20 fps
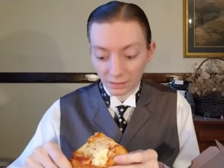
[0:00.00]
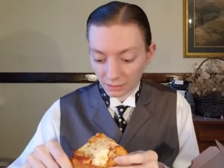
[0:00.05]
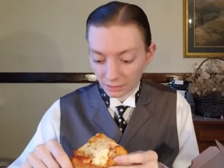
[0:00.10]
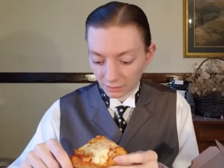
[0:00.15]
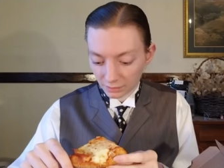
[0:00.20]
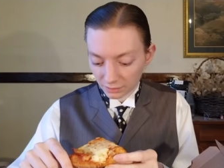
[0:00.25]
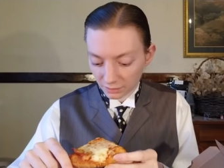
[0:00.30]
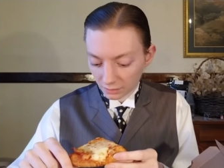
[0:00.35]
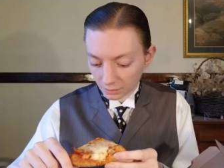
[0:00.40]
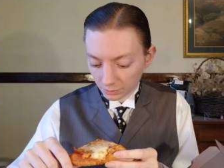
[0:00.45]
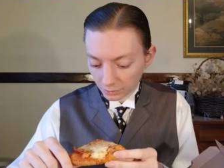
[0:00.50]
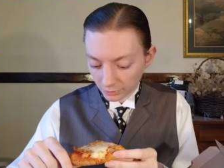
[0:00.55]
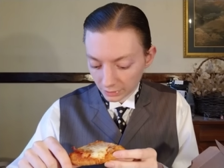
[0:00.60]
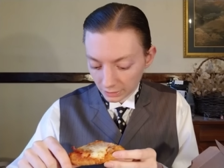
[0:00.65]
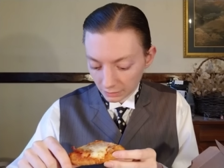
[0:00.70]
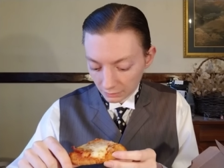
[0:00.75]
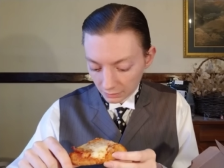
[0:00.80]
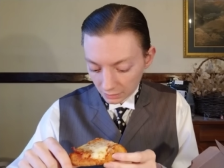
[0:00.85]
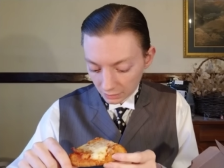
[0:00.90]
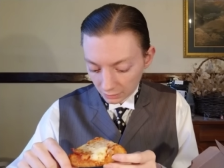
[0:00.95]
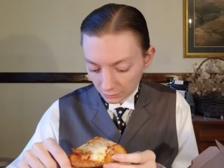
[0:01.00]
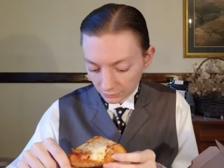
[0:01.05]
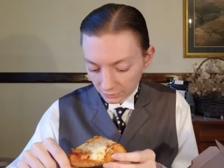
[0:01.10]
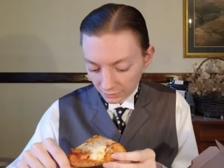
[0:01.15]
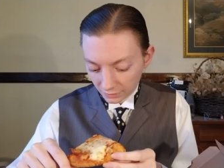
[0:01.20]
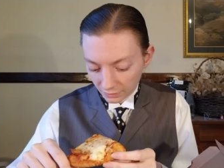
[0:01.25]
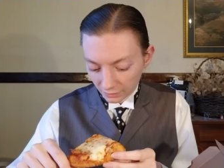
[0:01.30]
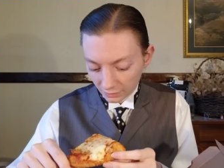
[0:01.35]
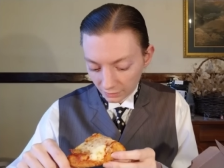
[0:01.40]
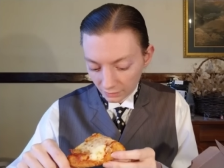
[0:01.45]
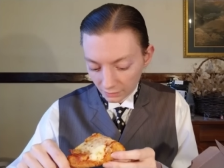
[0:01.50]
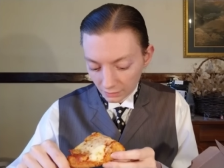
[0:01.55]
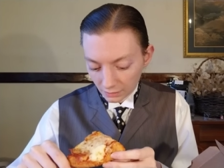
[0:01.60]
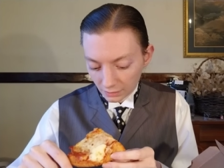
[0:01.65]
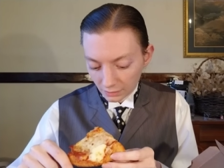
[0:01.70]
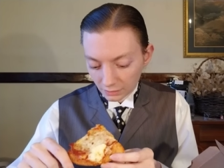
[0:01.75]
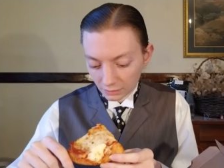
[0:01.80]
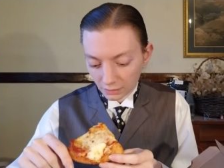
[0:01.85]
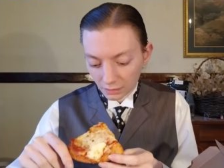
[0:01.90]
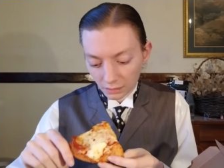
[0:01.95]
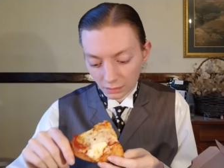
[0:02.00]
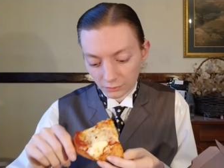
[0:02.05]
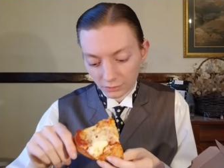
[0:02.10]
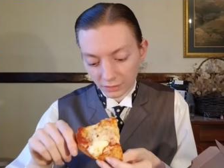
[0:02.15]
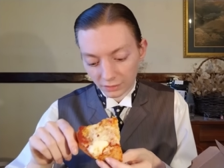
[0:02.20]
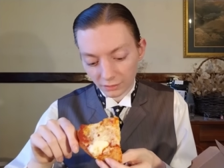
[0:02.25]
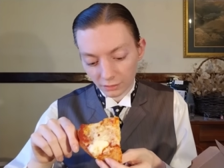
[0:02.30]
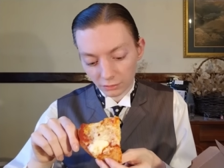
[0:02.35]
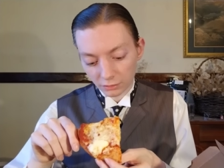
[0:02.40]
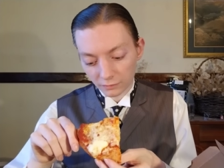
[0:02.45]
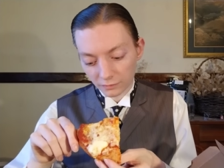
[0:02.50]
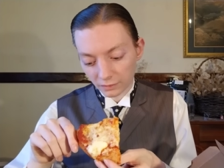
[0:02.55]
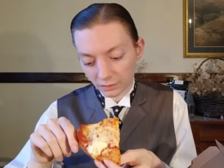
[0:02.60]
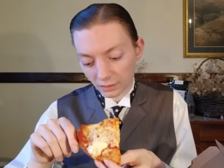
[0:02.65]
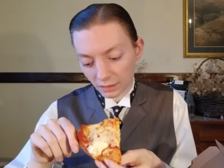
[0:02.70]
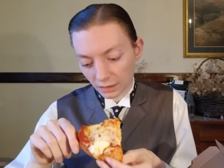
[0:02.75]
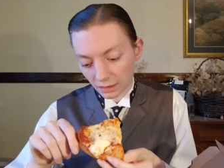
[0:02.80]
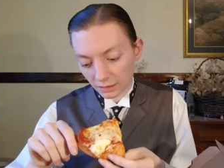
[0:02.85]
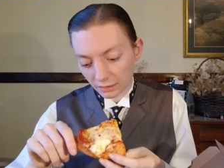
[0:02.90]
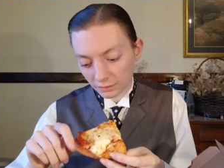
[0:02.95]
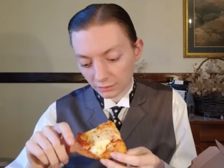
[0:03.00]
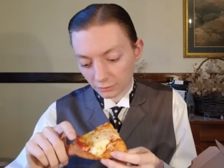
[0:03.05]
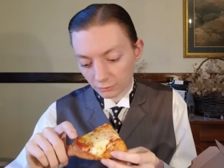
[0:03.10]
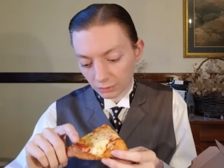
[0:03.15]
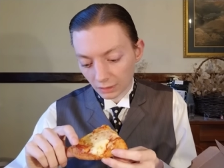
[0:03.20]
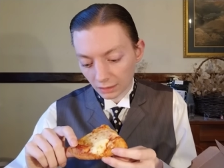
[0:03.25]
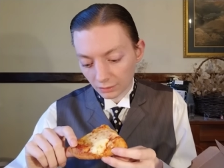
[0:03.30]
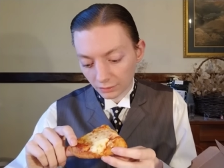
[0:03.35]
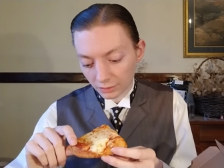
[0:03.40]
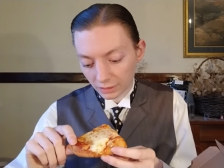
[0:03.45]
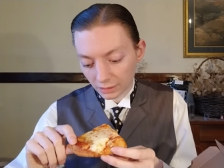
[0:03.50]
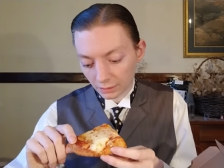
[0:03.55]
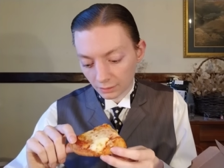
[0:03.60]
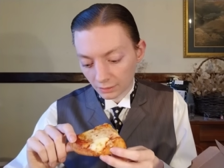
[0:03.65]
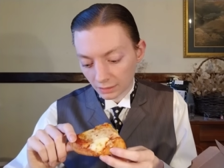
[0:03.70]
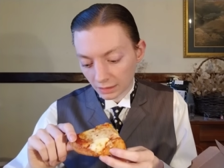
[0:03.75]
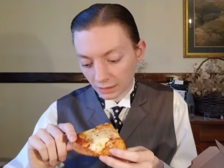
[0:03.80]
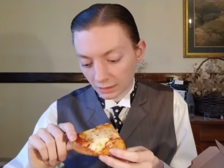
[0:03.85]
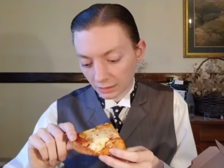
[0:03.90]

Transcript: And Subway, you know, is not always known for the highest quality,